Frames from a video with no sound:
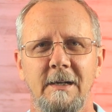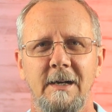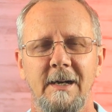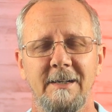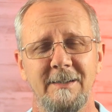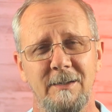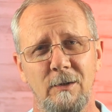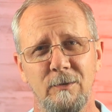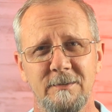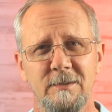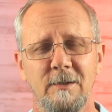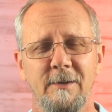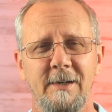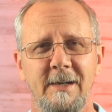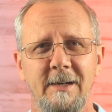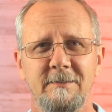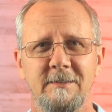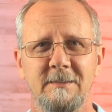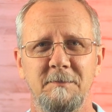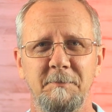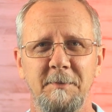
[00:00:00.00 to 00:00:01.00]
I also
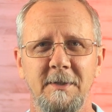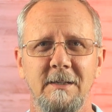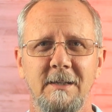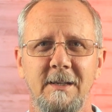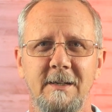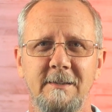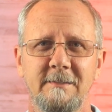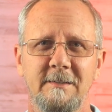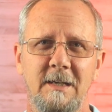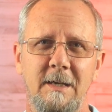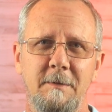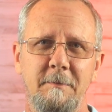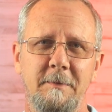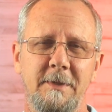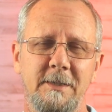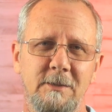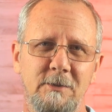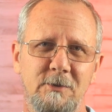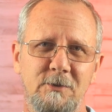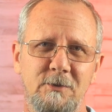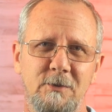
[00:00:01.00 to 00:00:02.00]
have to spend a lot of time
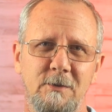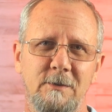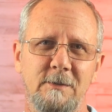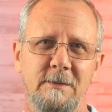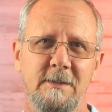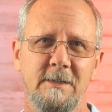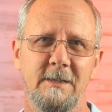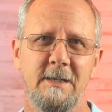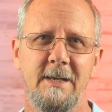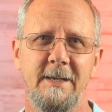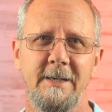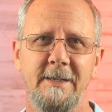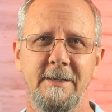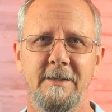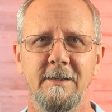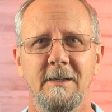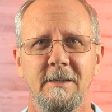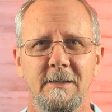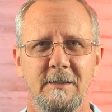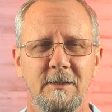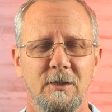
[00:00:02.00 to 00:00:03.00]
making sure that
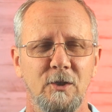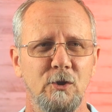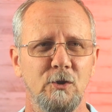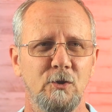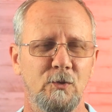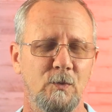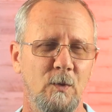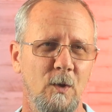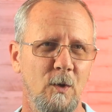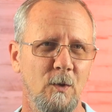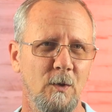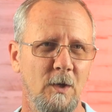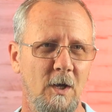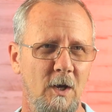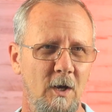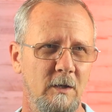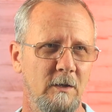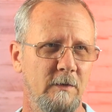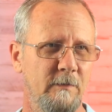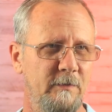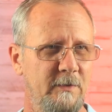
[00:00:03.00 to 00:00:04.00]
I control
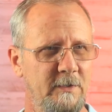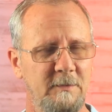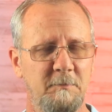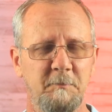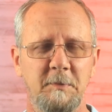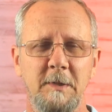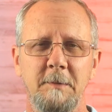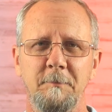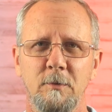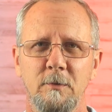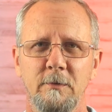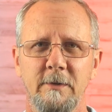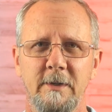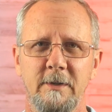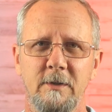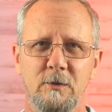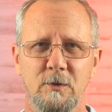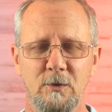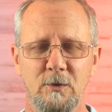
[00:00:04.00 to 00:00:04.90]
all of these people that are